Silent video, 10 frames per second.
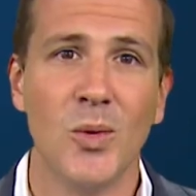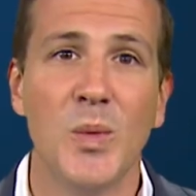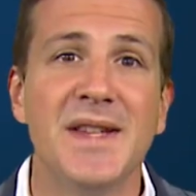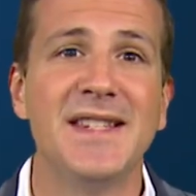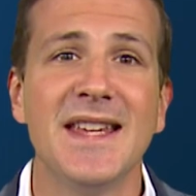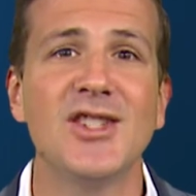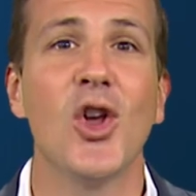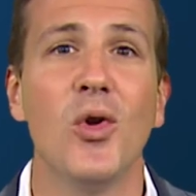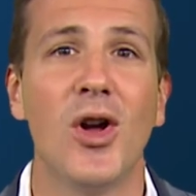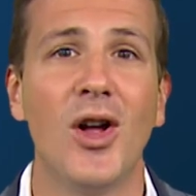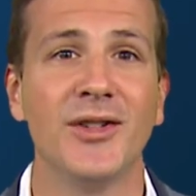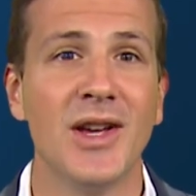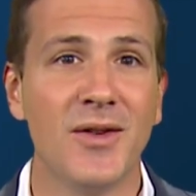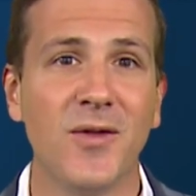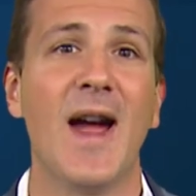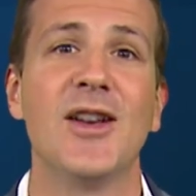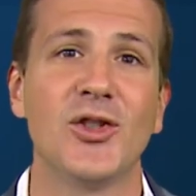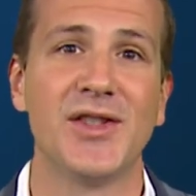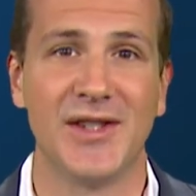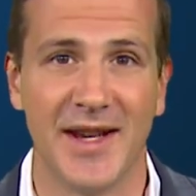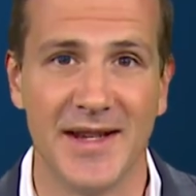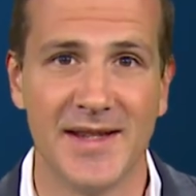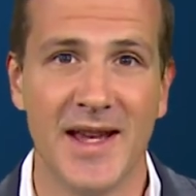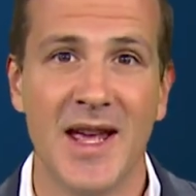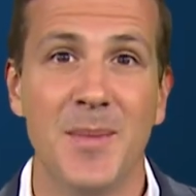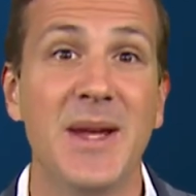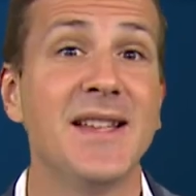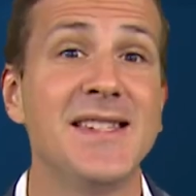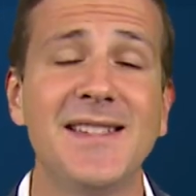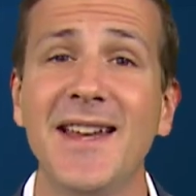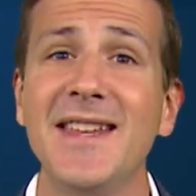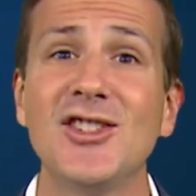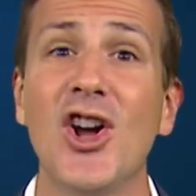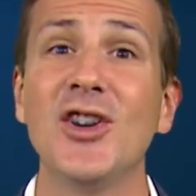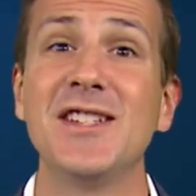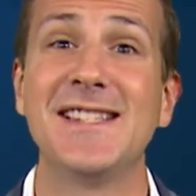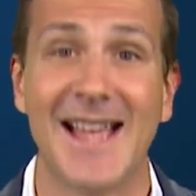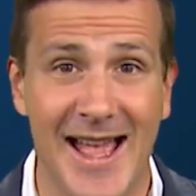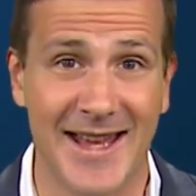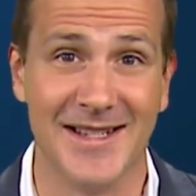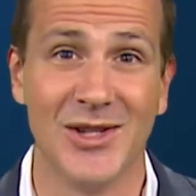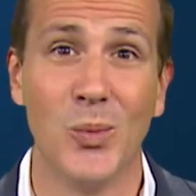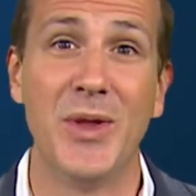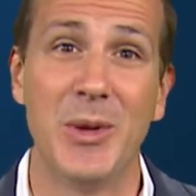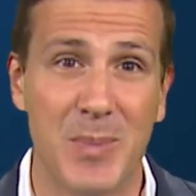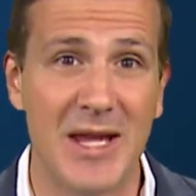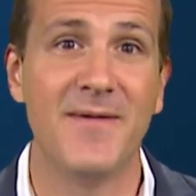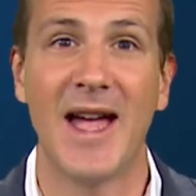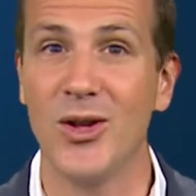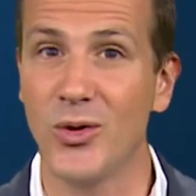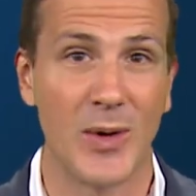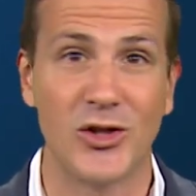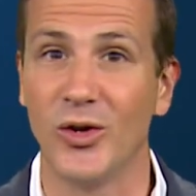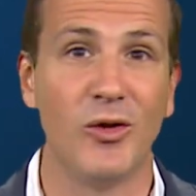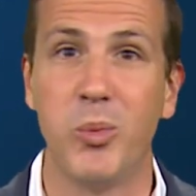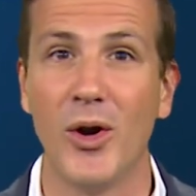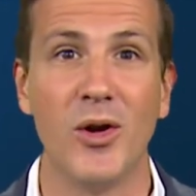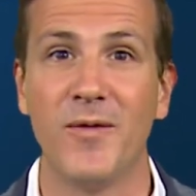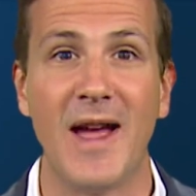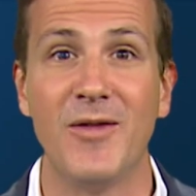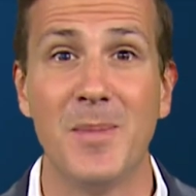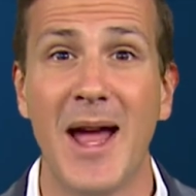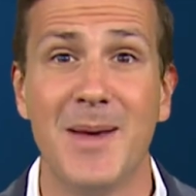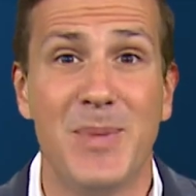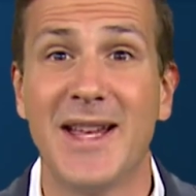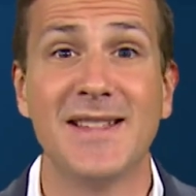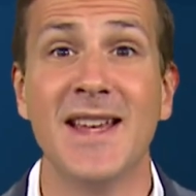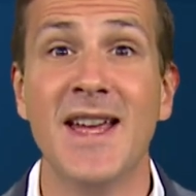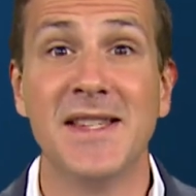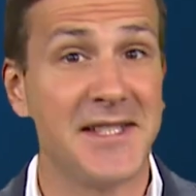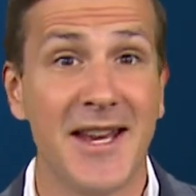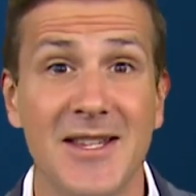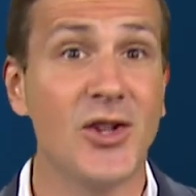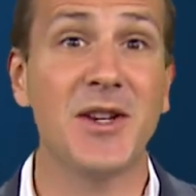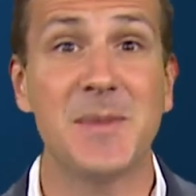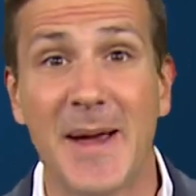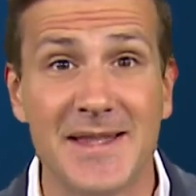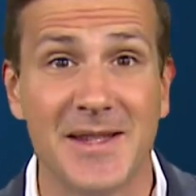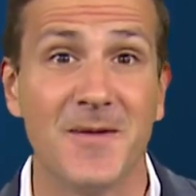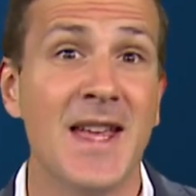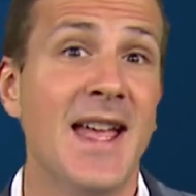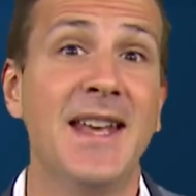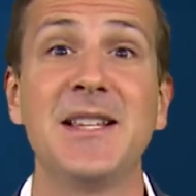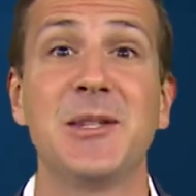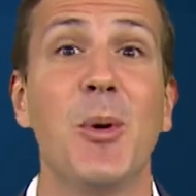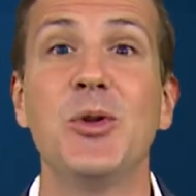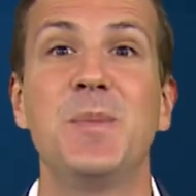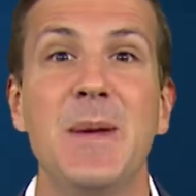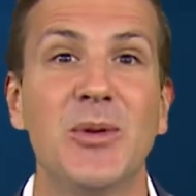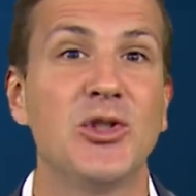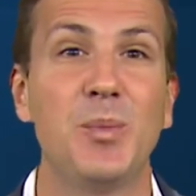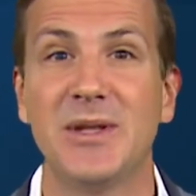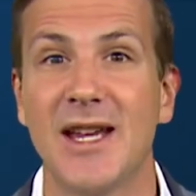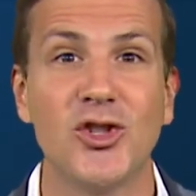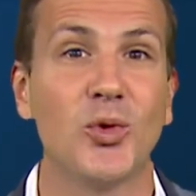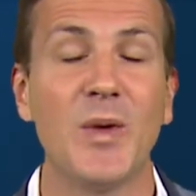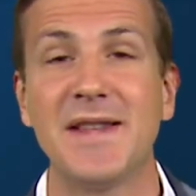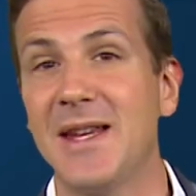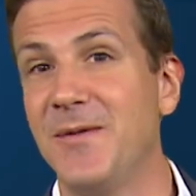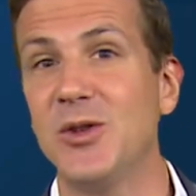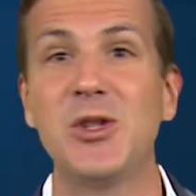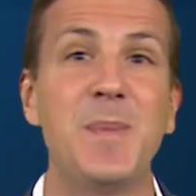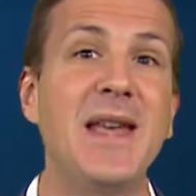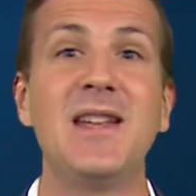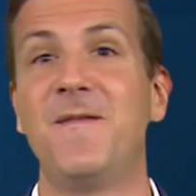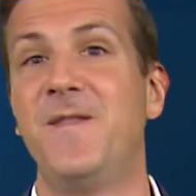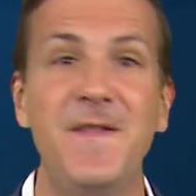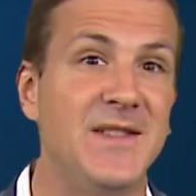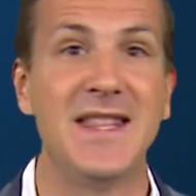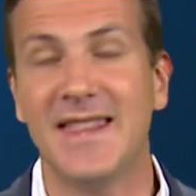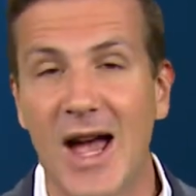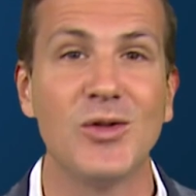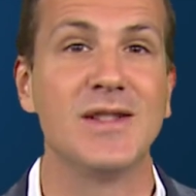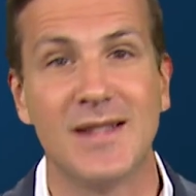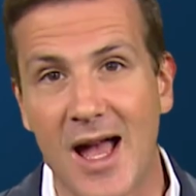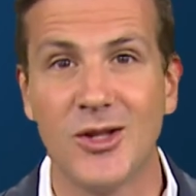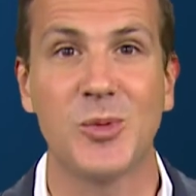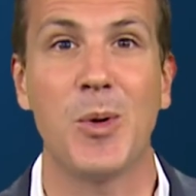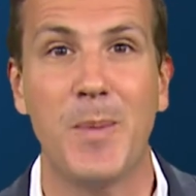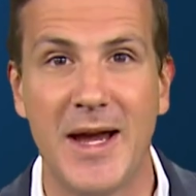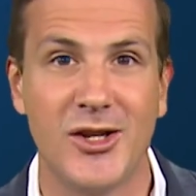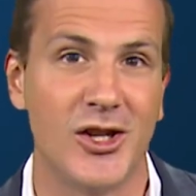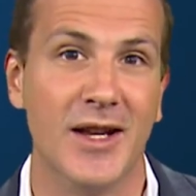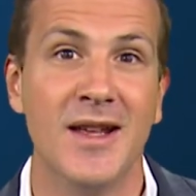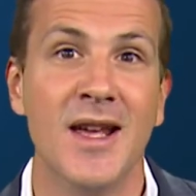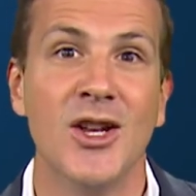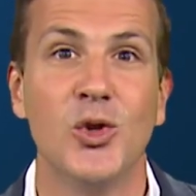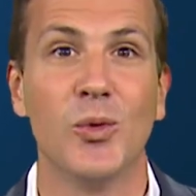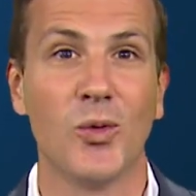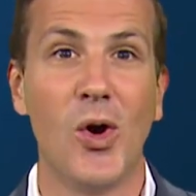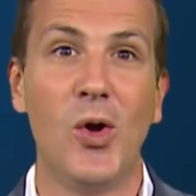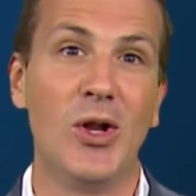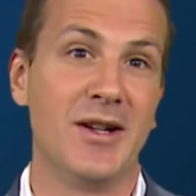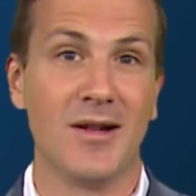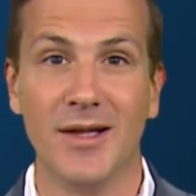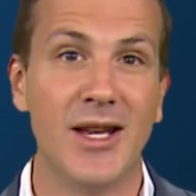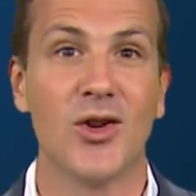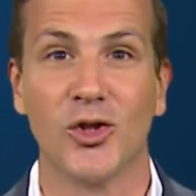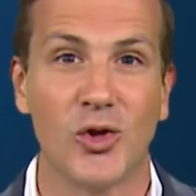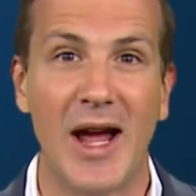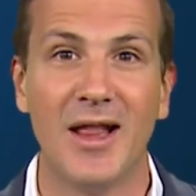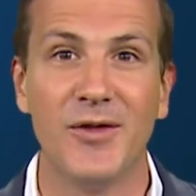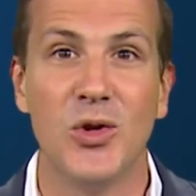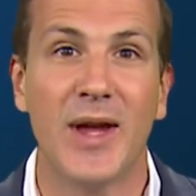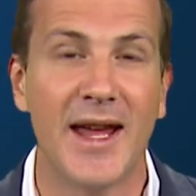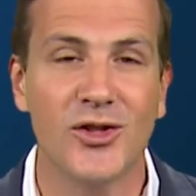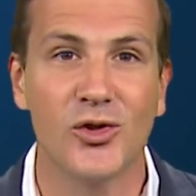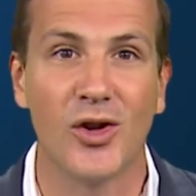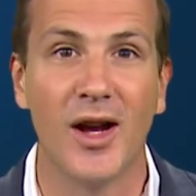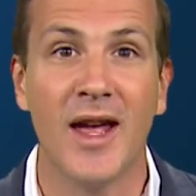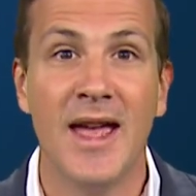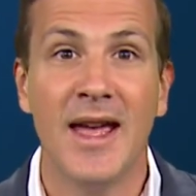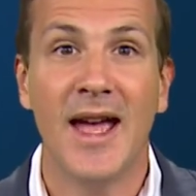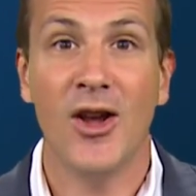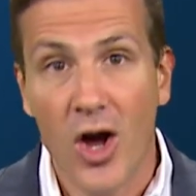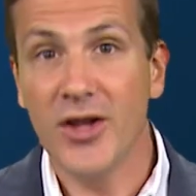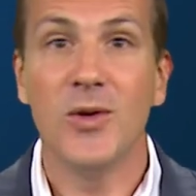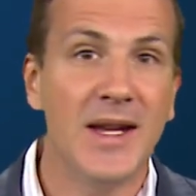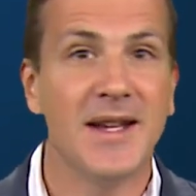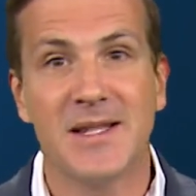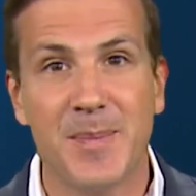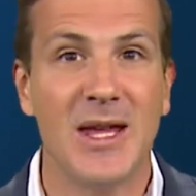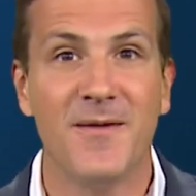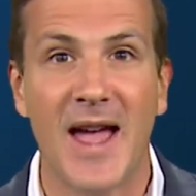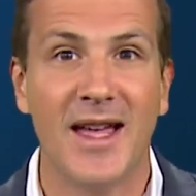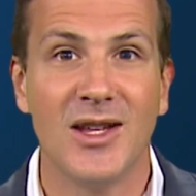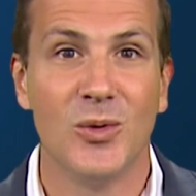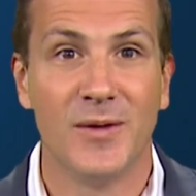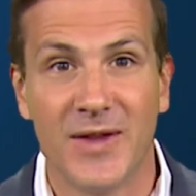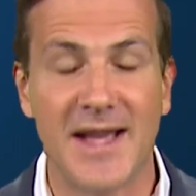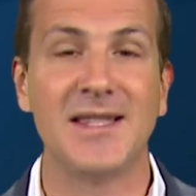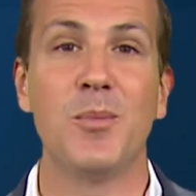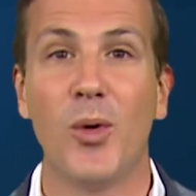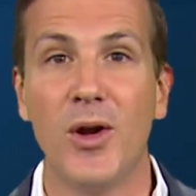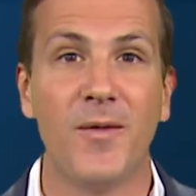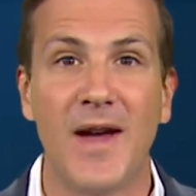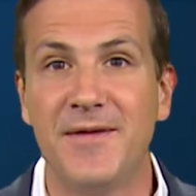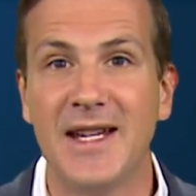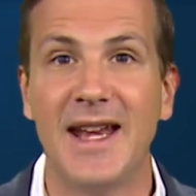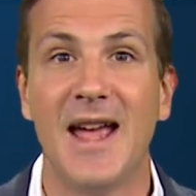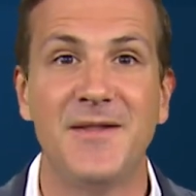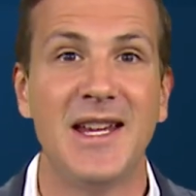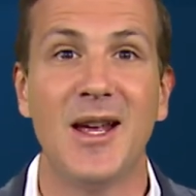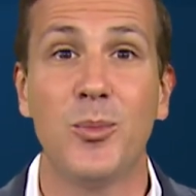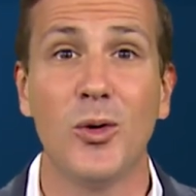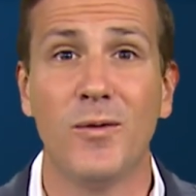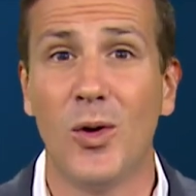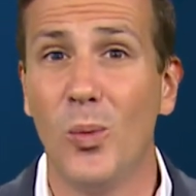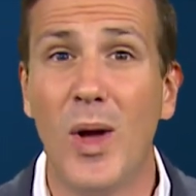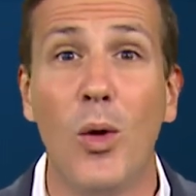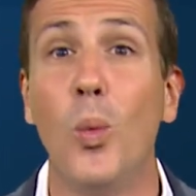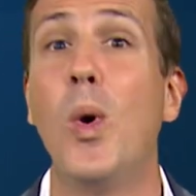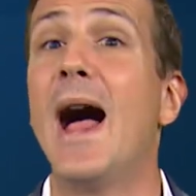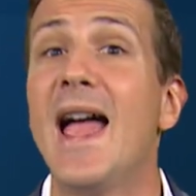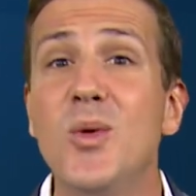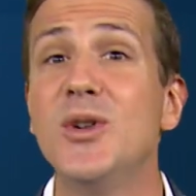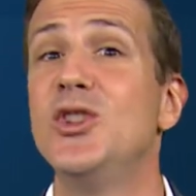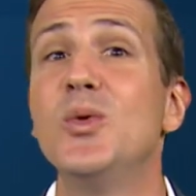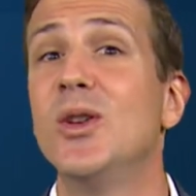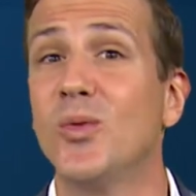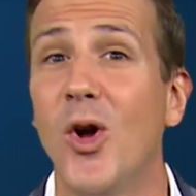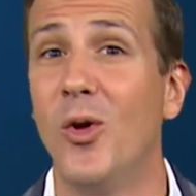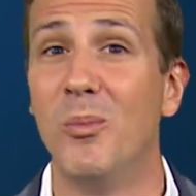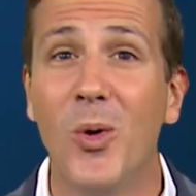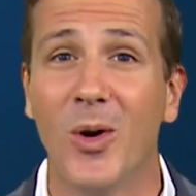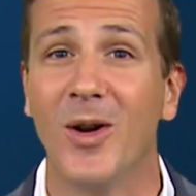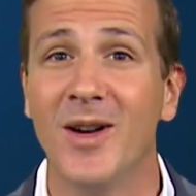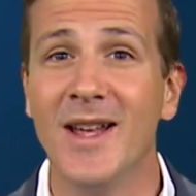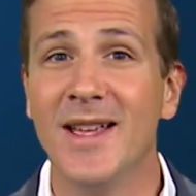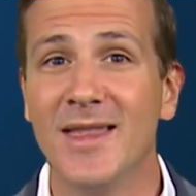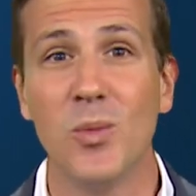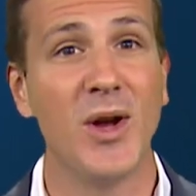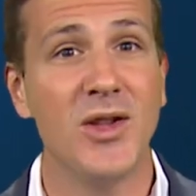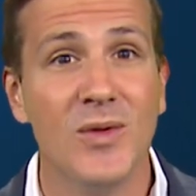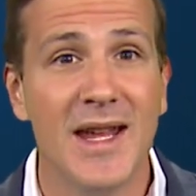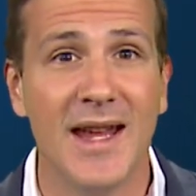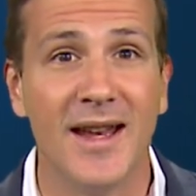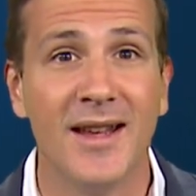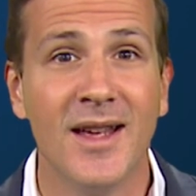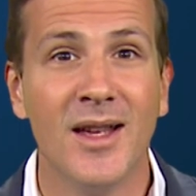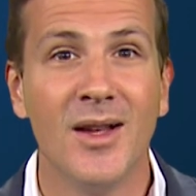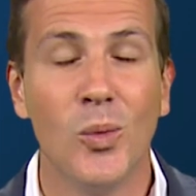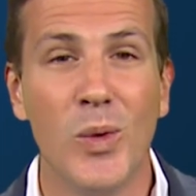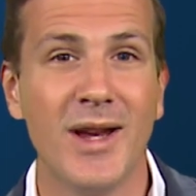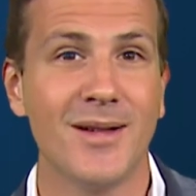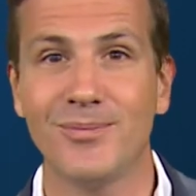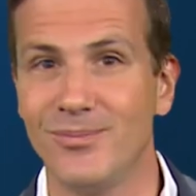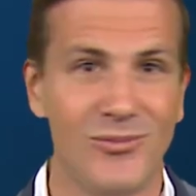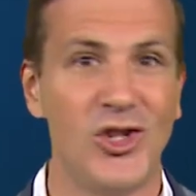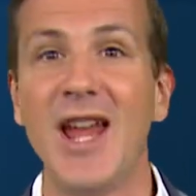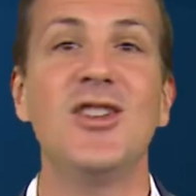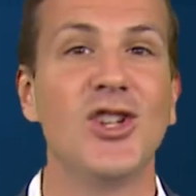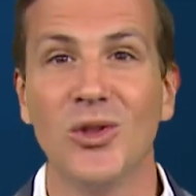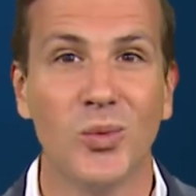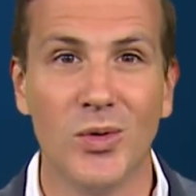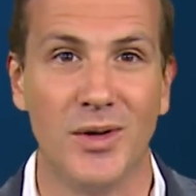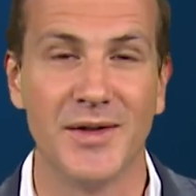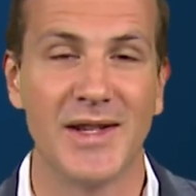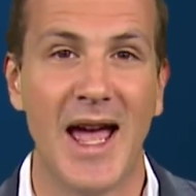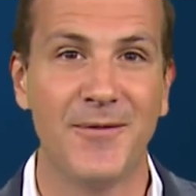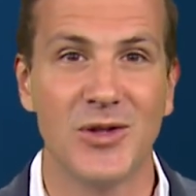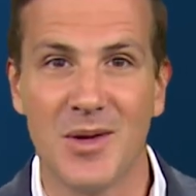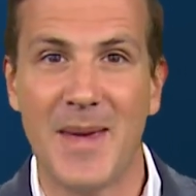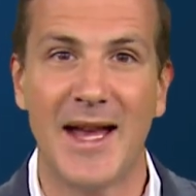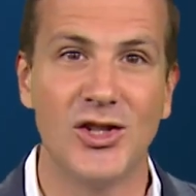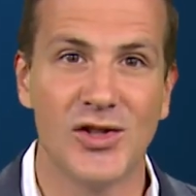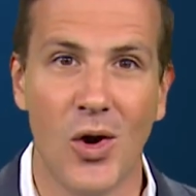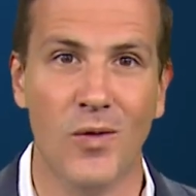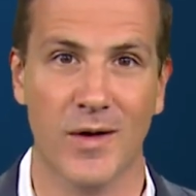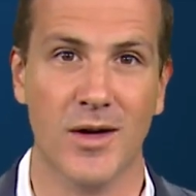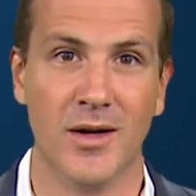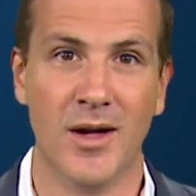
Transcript: We see so-called fragile studies because studies are designed with the p-value threshold of 0.05 in mind because studies are expensive and expose people to potential risk. If you're spending $50,000 per patient to enroll a clinical trial of a new cancer drug, and all you need is a p-value of less than 0.05 to get FDA approval, well, why would you enroll more than what you need? We are changing the rules after the match is over.